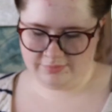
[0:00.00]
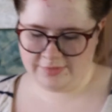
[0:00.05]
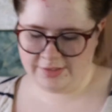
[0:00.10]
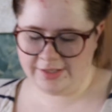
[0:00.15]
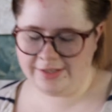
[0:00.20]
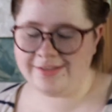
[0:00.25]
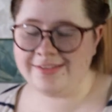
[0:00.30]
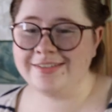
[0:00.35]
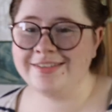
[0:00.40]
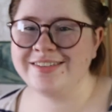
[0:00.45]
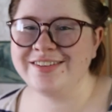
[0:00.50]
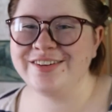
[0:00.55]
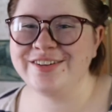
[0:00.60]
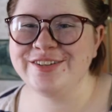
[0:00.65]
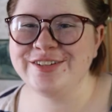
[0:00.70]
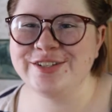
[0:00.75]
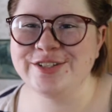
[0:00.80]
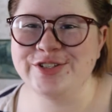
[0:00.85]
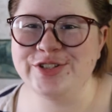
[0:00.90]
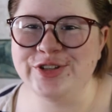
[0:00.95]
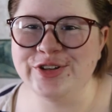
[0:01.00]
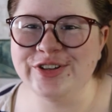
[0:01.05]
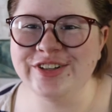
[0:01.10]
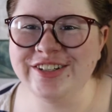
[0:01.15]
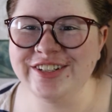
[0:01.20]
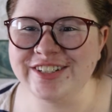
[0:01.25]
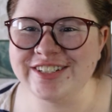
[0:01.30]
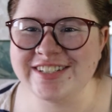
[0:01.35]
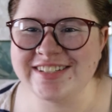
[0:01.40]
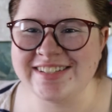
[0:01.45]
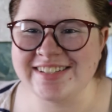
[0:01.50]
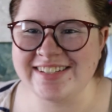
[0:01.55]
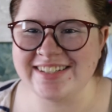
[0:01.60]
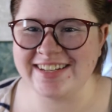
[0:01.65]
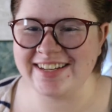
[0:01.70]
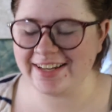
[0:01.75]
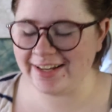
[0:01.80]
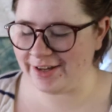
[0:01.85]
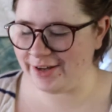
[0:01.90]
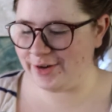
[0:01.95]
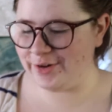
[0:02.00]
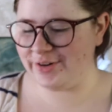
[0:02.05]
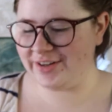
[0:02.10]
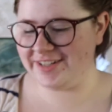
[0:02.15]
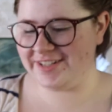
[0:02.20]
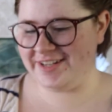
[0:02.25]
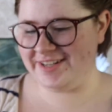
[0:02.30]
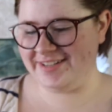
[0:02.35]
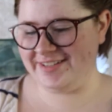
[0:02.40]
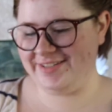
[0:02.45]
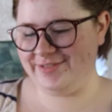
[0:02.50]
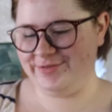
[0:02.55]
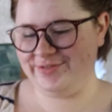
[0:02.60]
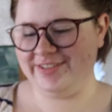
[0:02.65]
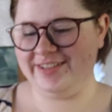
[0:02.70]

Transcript: This is called a junior sticko, I just